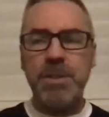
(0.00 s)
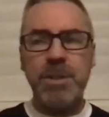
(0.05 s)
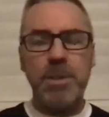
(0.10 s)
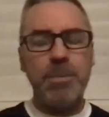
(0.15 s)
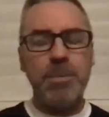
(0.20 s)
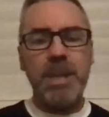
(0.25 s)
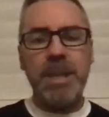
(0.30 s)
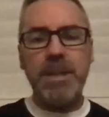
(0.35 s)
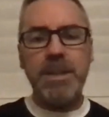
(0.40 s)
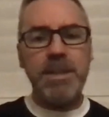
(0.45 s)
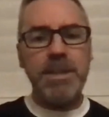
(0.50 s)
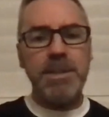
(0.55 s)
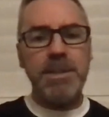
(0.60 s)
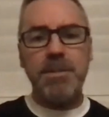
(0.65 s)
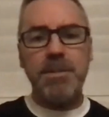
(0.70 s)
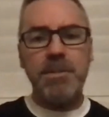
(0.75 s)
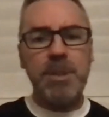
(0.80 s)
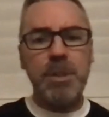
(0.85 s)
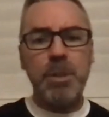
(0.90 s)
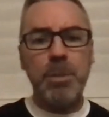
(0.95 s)
some
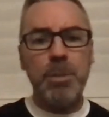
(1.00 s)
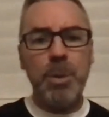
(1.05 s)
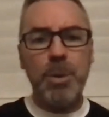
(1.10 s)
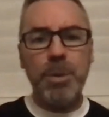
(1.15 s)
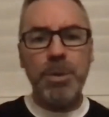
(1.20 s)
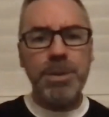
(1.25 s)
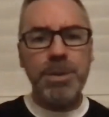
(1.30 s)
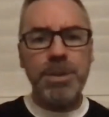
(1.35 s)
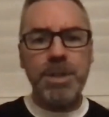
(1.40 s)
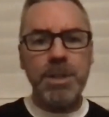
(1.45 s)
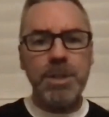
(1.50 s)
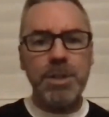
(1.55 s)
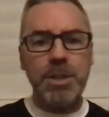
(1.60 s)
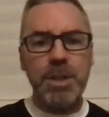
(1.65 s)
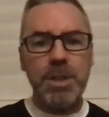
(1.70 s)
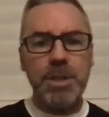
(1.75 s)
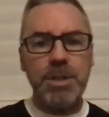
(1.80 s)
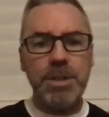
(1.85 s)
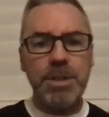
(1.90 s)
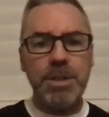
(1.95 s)
races, more than 6
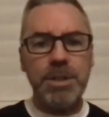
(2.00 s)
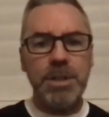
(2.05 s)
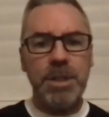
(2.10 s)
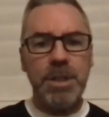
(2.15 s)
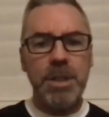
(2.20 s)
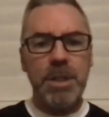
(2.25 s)
jerseys.